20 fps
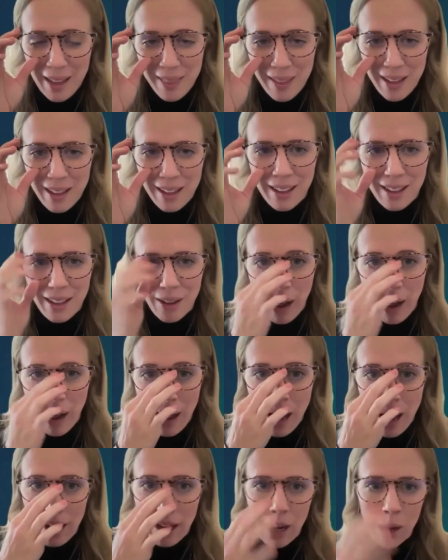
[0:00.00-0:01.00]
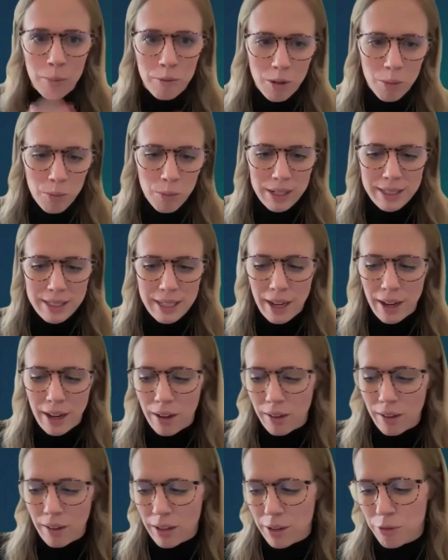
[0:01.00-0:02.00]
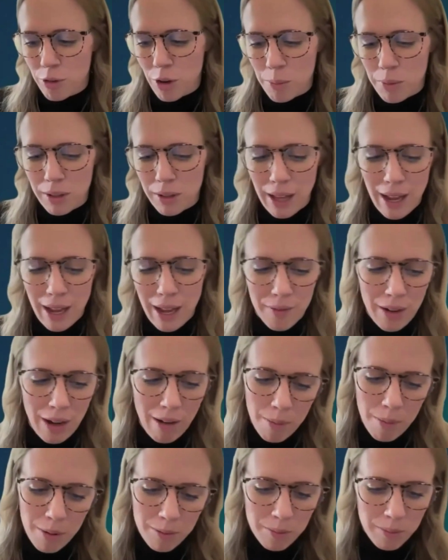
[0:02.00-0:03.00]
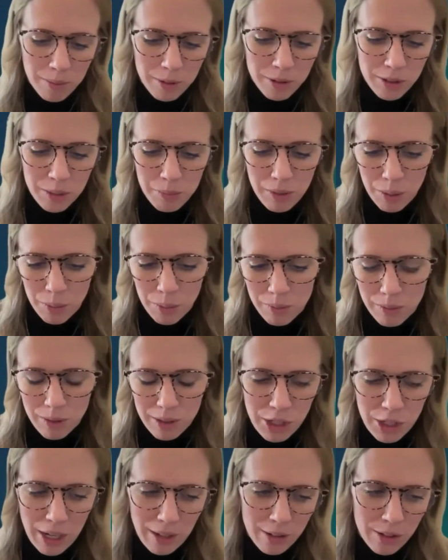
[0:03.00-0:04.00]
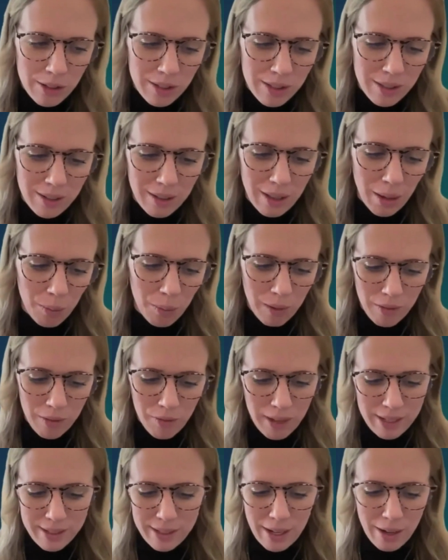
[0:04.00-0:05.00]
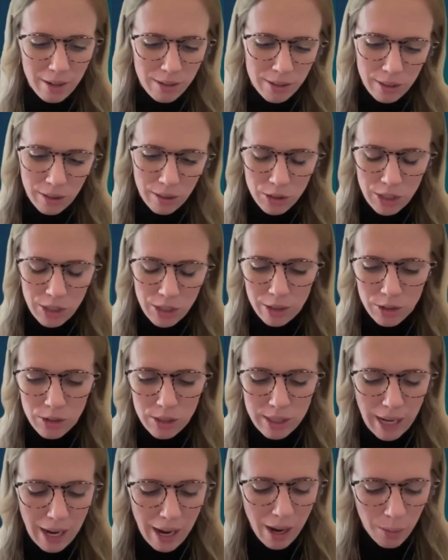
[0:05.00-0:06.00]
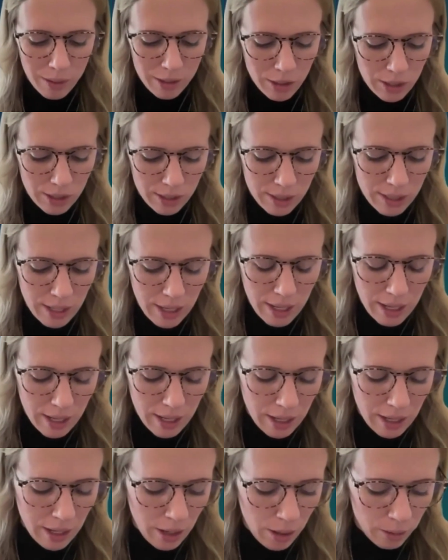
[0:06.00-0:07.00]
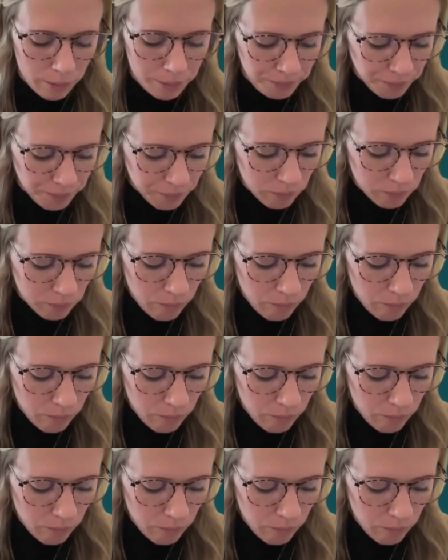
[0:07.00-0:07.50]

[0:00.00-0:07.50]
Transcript: I think, I come from retail in a former life, and I remember some of the challenges that we faced then are still the challenges now, which is, data